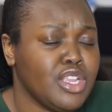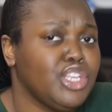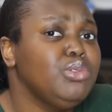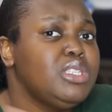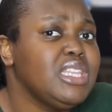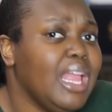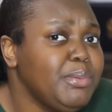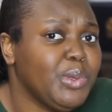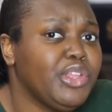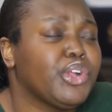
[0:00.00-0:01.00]
You
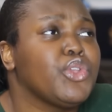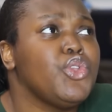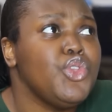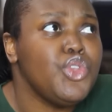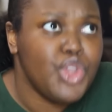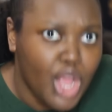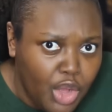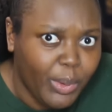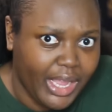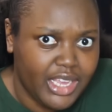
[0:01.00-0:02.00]
slept with her
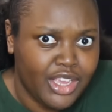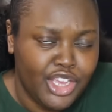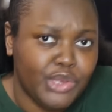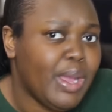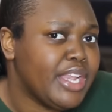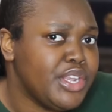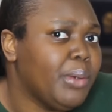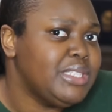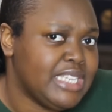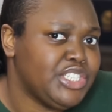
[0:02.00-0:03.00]
knowing you had
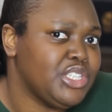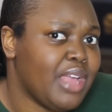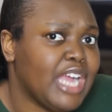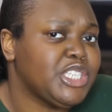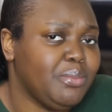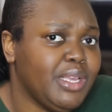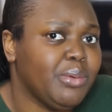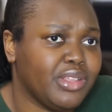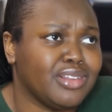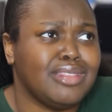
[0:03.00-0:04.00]
no intention of actually being
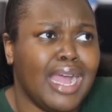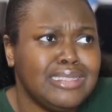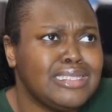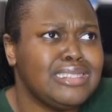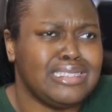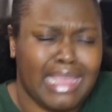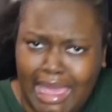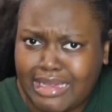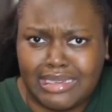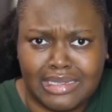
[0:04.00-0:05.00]
with her. That's
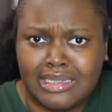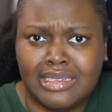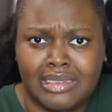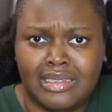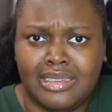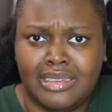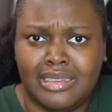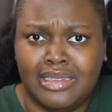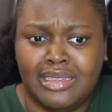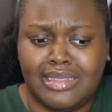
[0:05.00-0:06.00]
sick.
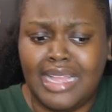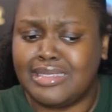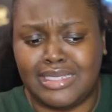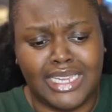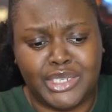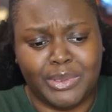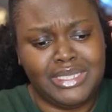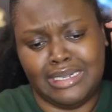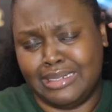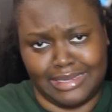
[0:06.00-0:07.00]
That's sick,
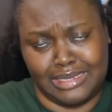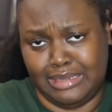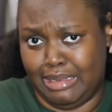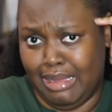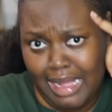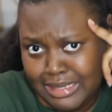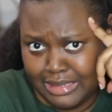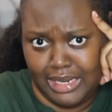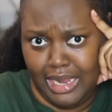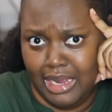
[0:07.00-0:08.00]
twisted, and
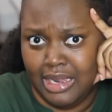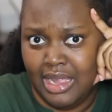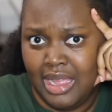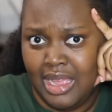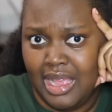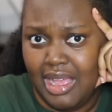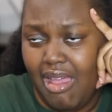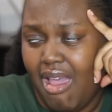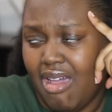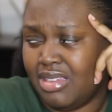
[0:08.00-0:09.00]
disgusting.
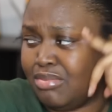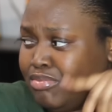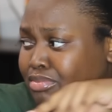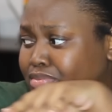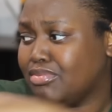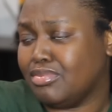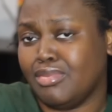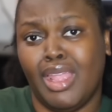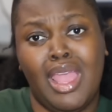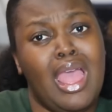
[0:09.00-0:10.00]
Oh!
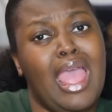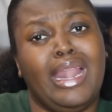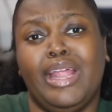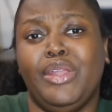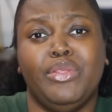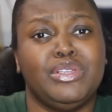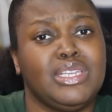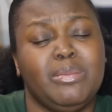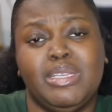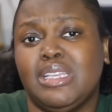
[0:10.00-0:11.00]
And I know there's
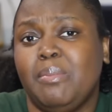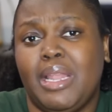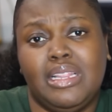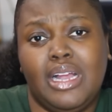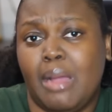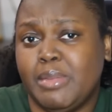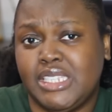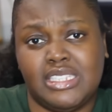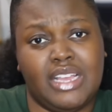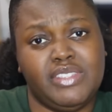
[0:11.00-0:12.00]
going to be some men in the comments,
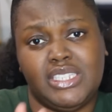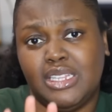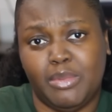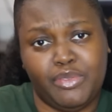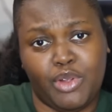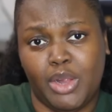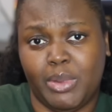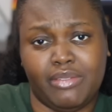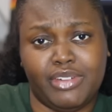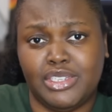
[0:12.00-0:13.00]
because I've seen them before
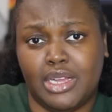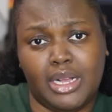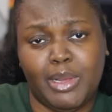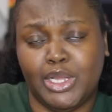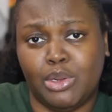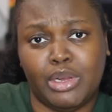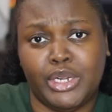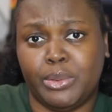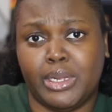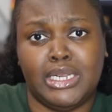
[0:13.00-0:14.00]
whenever I talk about Lauren,
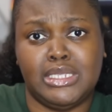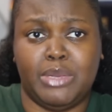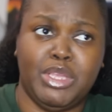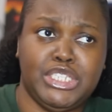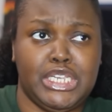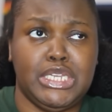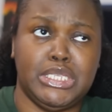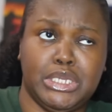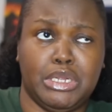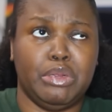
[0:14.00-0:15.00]
who are going to say, well, she
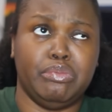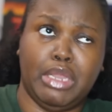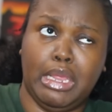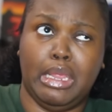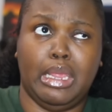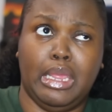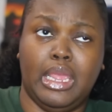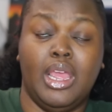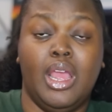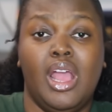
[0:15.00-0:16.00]
deserved it.